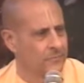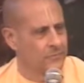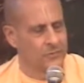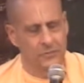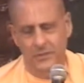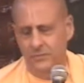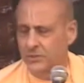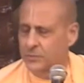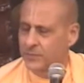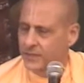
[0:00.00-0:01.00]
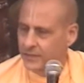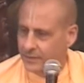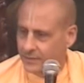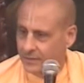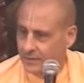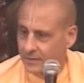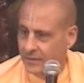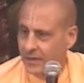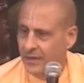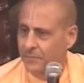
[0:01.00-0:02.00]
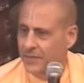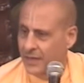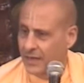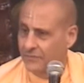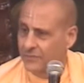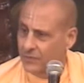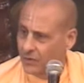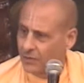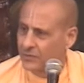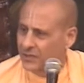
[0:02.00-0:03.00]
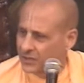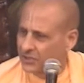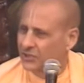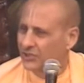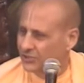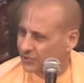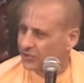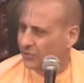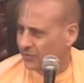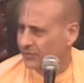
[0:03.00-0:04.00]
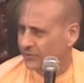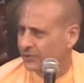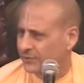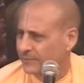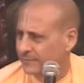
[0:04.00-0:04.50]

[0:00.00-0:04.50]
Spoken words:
So he was speaking on behalf of all the conditioned souls,